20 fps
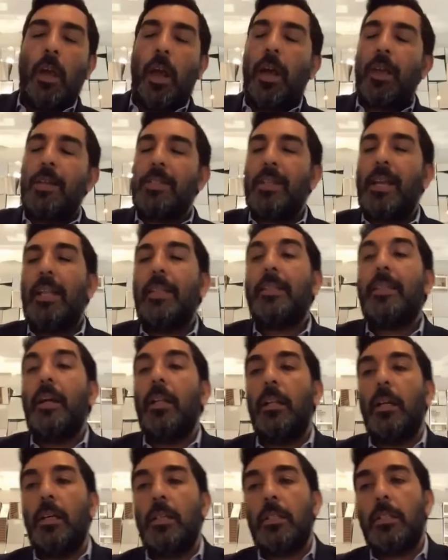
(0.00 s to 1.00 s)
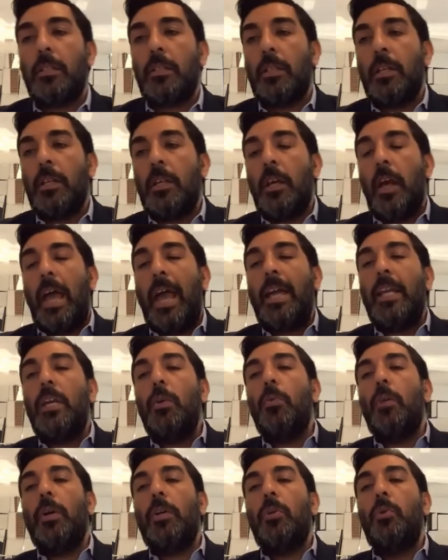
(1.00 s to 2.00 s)
Chazal tell us
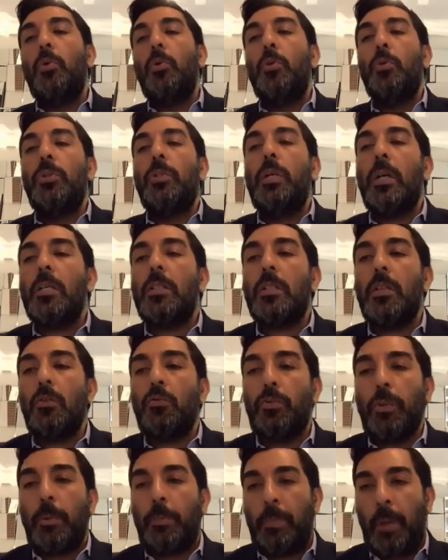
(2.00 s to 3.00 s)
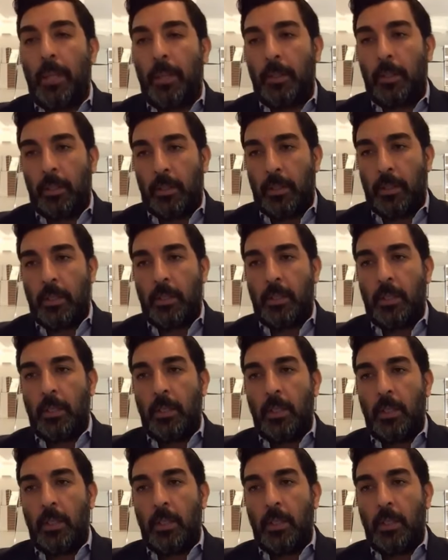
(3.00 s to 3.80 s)
anyone who does repentance